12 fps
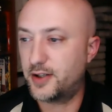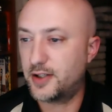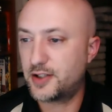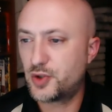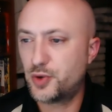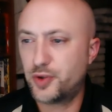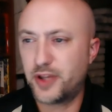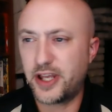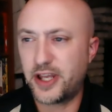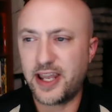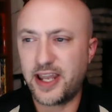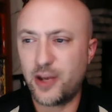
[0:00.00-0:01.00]
tool like
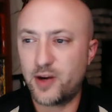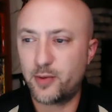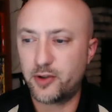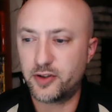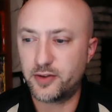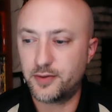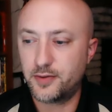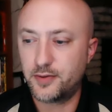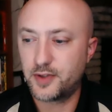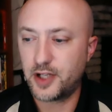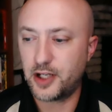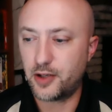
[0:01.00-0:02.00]
AWeber
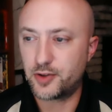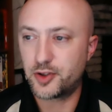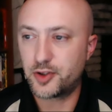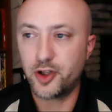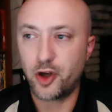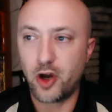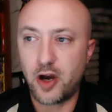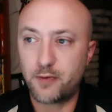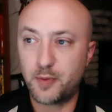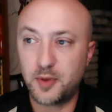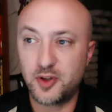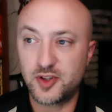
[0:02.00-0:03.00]
turn you off
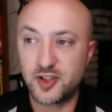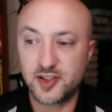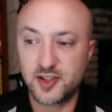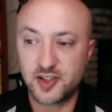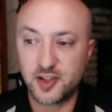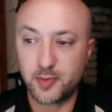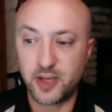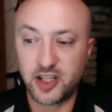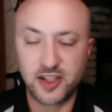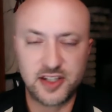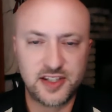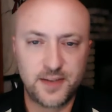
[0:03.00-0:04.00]
from using a system like
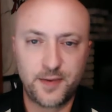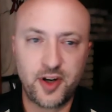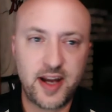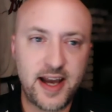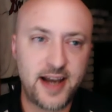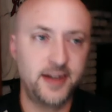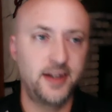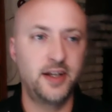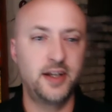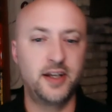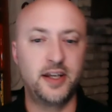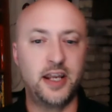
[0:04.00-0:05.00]
this if you
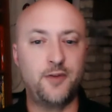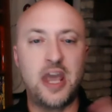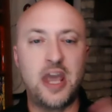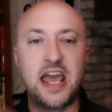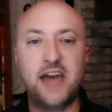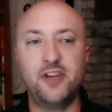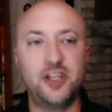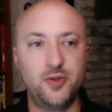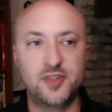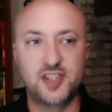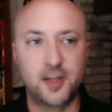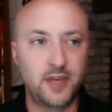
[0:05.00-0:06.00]
haven't
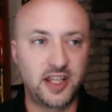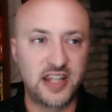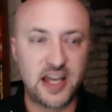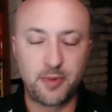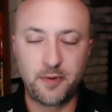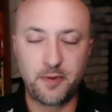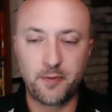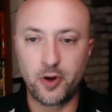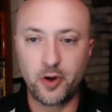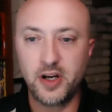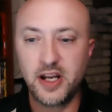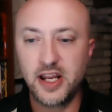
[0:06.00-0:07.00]
used something like that
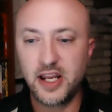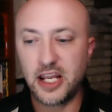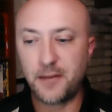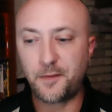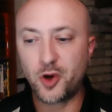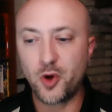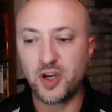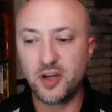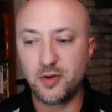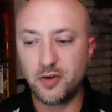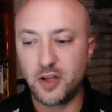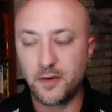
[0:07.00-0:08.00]
before. If
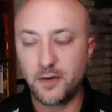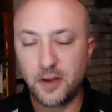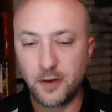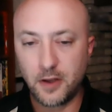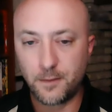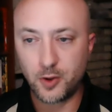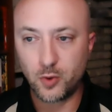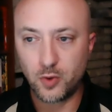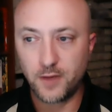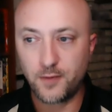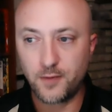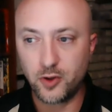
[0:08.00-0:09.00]

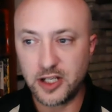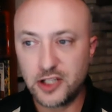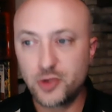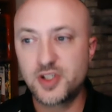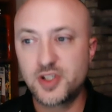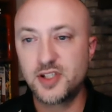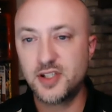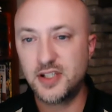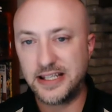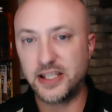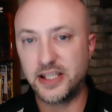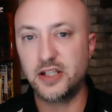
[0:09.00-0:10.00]
you're interested
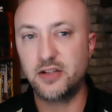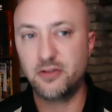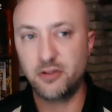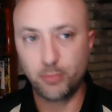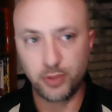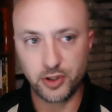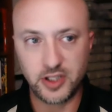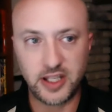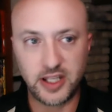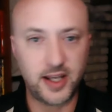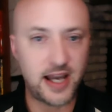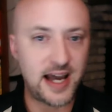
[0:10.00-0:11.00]
in
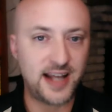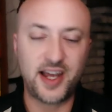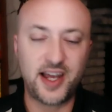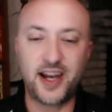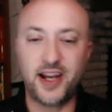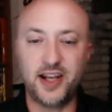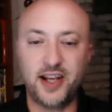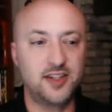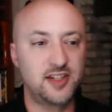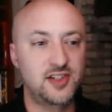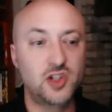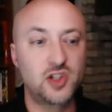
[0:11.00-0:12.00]
building online the
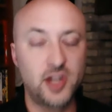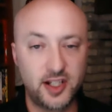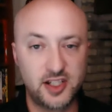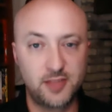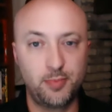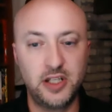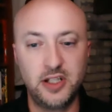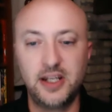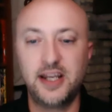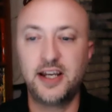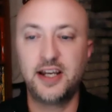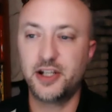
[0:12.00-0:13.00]
slightest bit,
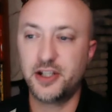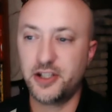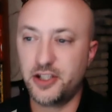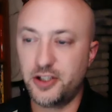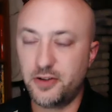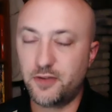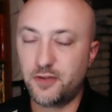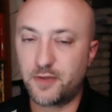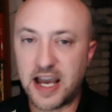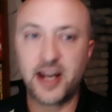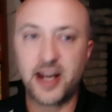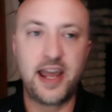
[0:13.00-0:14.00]
you've
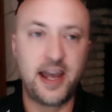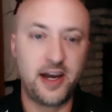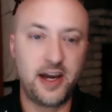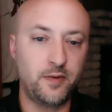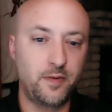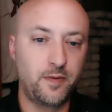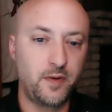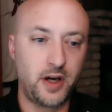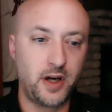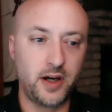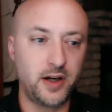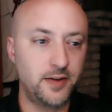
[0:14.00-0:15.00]
got to have
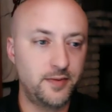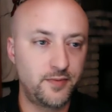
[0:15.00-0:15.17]
an